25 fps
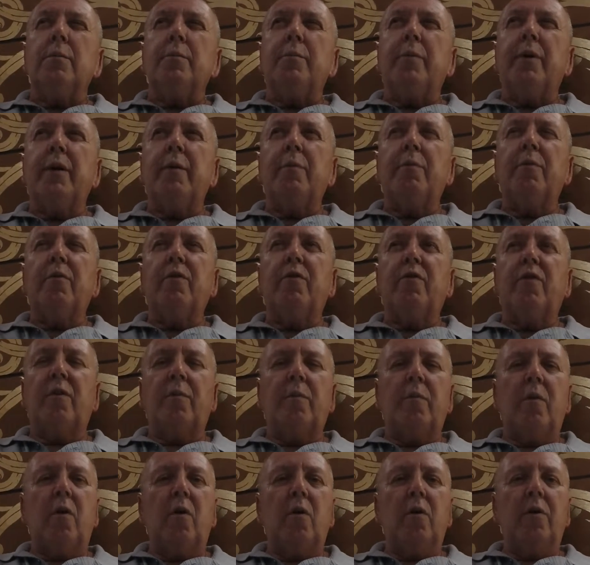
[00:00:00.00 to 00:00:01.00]
people
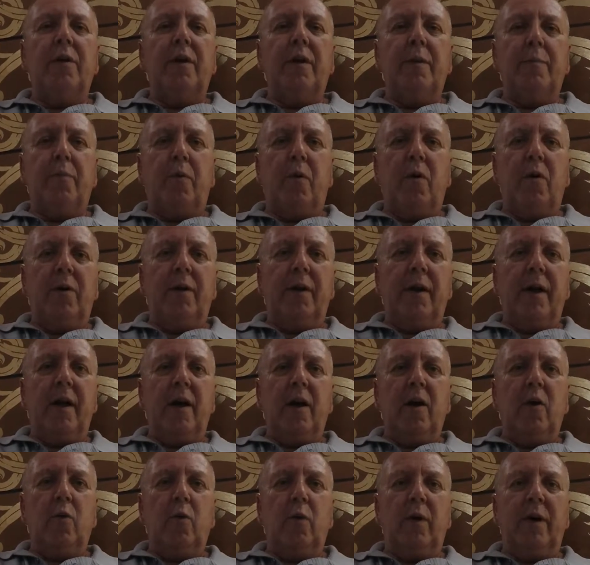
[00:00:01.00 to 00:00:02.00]
from All Nippon
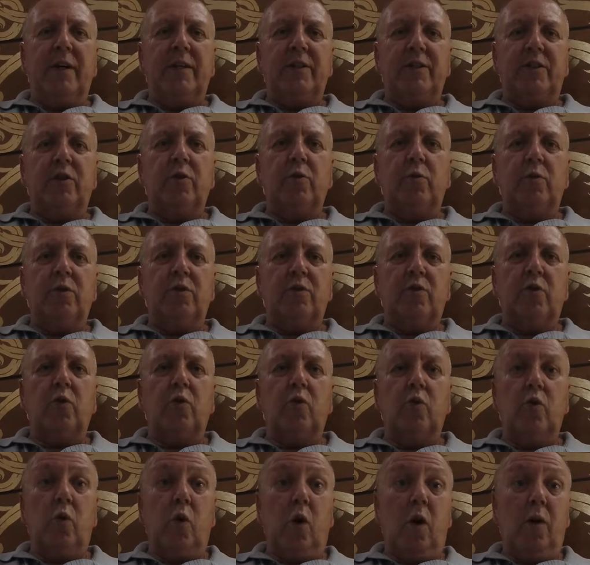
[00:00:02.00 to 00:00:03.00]
Airways,
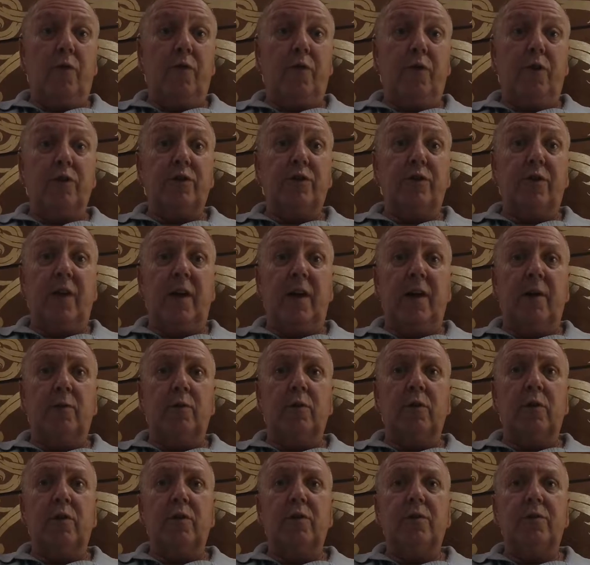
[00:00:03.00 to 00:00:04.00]
who our first flight
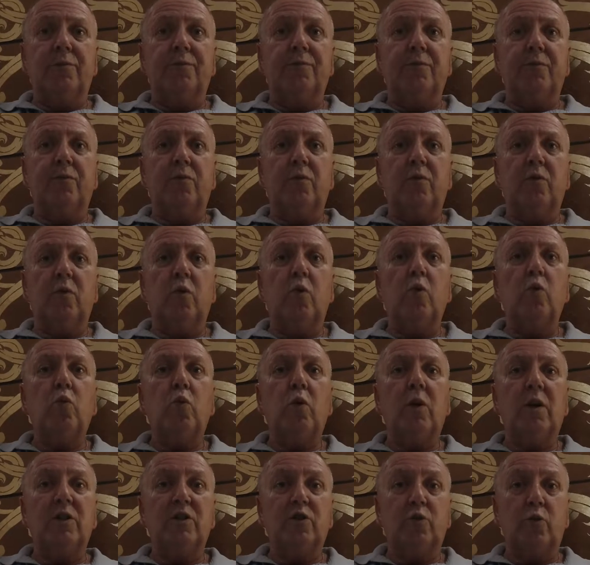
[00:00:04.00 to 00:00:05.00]

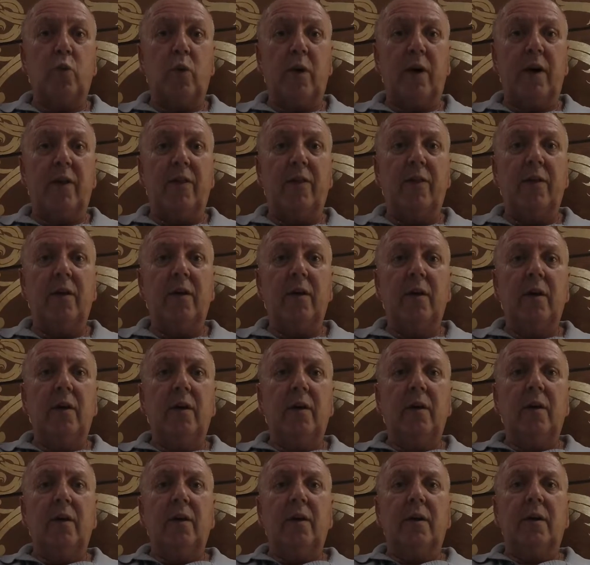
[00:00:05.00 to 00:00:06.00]
was with,
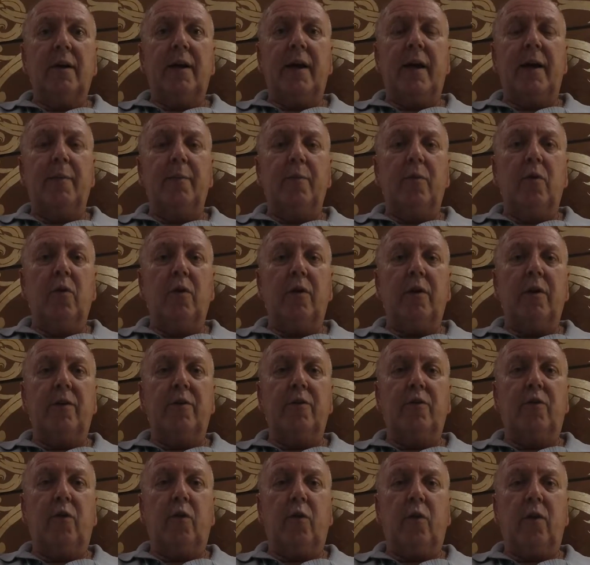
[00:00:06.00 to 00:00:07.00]
came looking
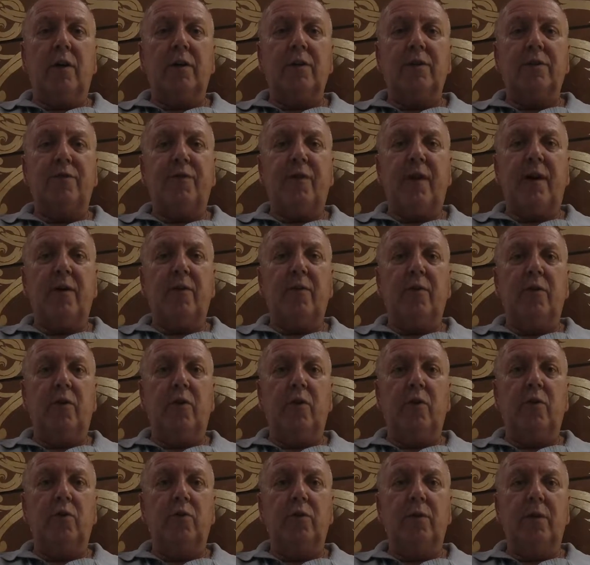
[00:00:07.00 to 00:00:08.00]
for us, found
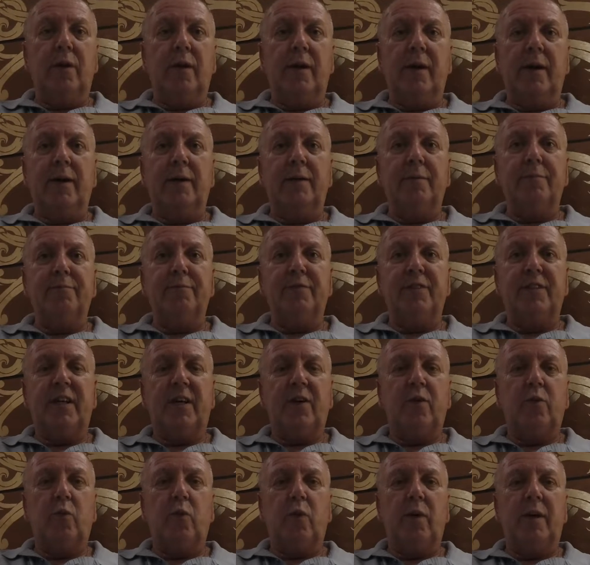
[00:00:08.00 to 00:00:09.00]
noon, and
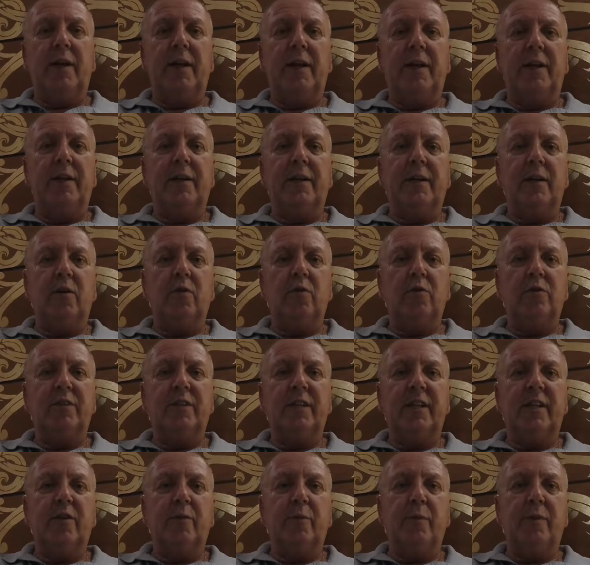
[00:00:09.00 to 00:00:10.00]
said we needed to go
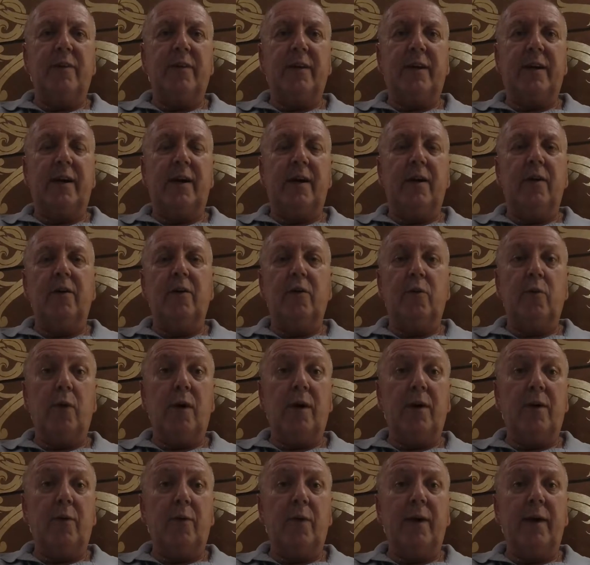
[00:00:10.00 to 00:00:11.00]
see them at the counter
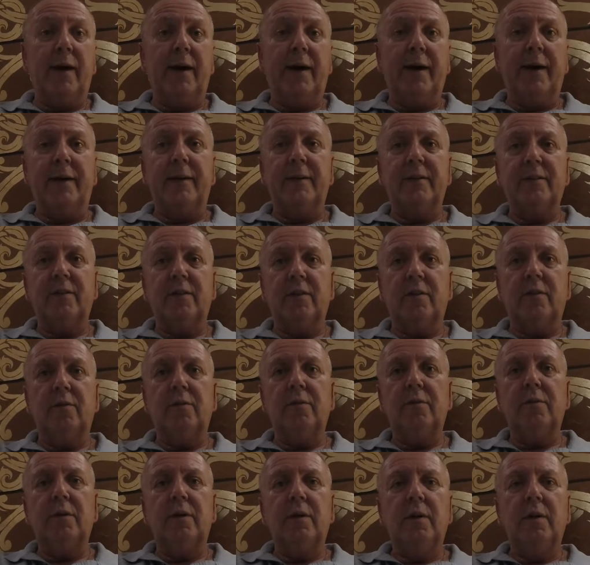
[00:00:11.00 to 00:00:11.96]
right away. So